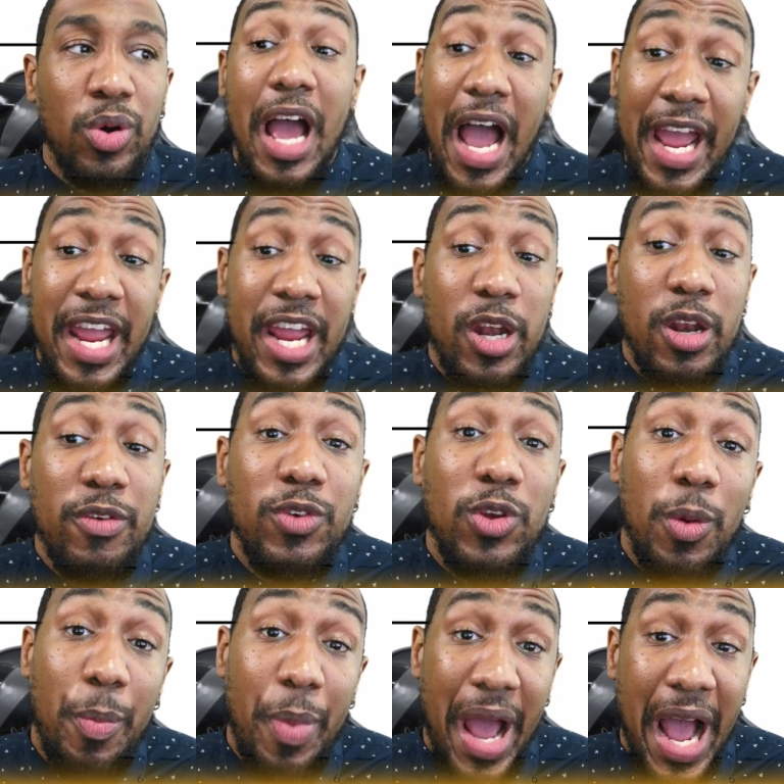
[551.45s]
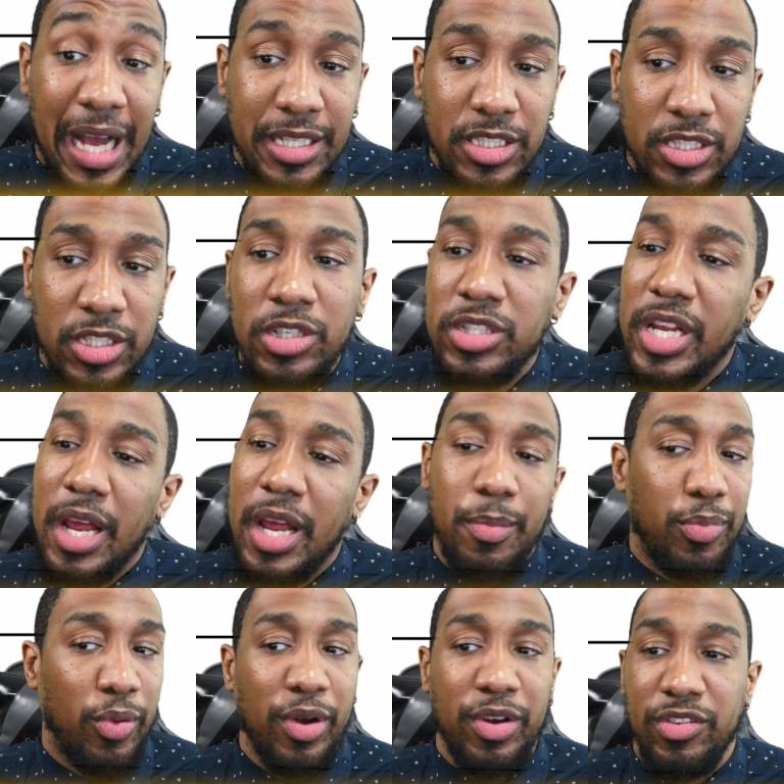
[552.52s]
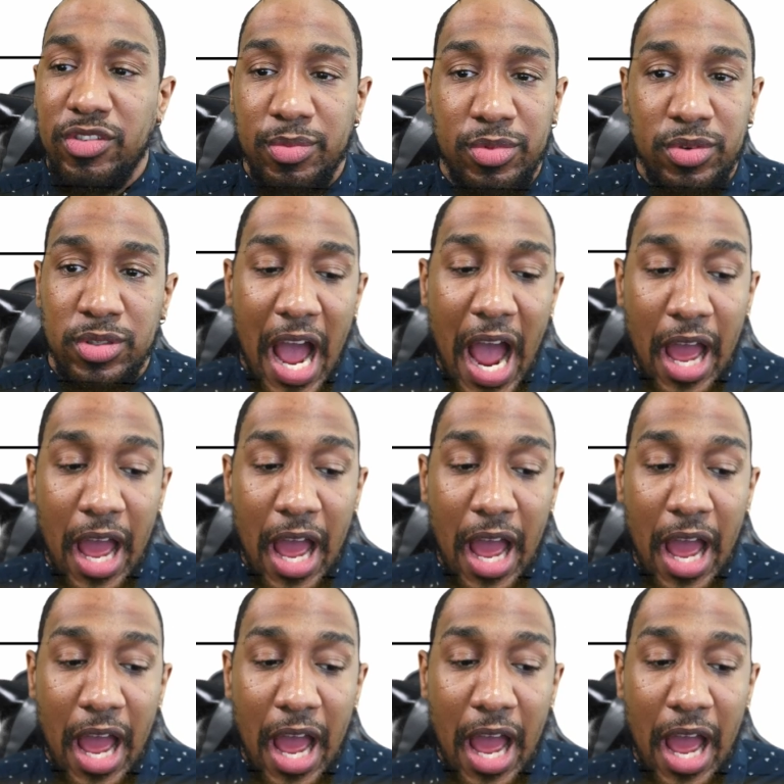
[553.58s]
I interviewed pastors and principals.